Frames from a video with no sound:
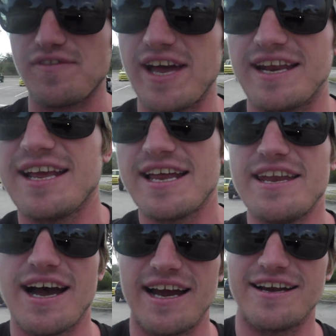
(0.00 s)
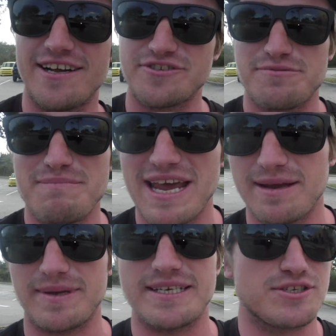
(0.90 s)
event, 900
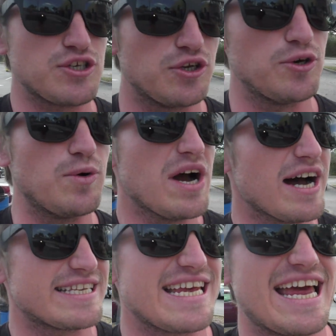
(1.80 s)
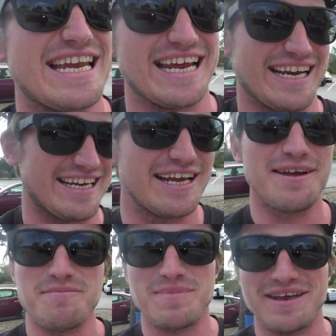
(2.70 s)
maybes. 2 attending.
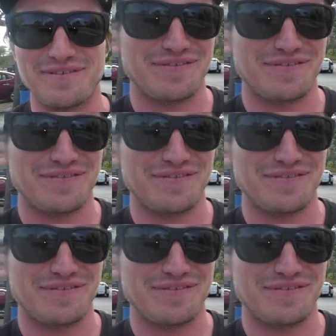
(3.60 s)
Me